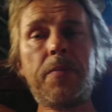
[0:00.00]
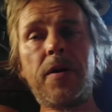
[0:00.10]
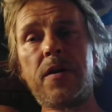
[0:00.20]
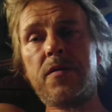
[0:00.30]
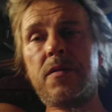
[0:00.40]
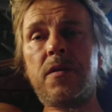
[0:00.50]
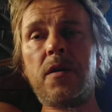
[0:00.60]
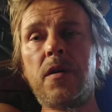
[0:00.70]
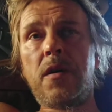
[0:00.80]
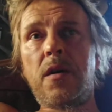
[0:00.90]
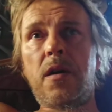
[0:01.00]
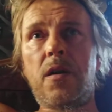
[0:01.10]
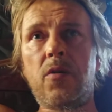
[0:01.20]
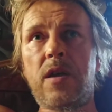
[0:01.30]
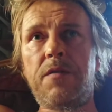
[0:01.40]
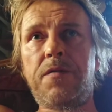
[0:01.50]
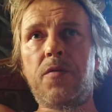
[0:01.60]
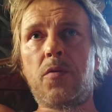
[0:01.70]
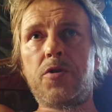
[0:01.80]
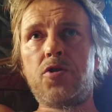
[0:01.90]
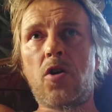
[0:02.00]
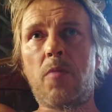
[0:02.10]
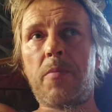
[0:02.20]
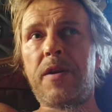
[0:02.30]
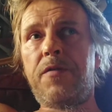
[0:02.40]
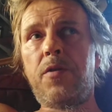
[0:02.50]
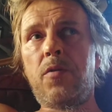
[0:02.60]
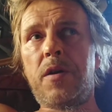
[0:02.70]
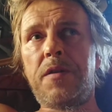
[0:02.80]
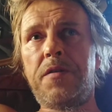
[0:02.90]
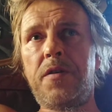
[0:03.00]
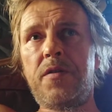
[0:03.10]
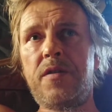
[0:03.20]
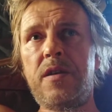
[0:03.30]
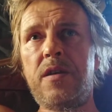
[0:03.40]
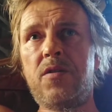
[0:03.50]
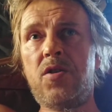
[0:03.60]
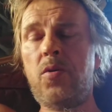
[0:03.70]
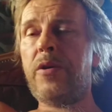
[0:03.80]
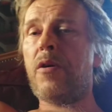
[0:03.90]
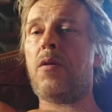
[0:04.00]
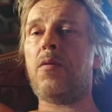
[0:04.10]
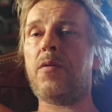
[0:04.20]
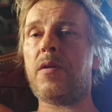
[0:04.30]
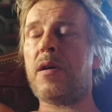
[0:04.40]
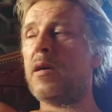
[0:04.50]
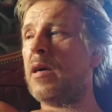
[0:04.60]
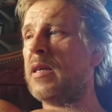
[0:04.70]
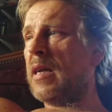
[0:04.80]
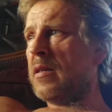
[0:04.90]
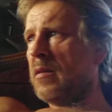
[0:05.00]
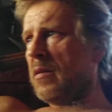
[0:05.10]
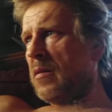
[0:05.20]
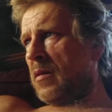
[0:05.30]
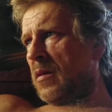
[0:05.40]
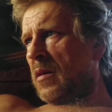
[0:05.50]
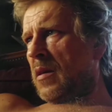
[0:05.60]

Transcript: person looking for a job. I mean, if you're a 32-year-old analyst,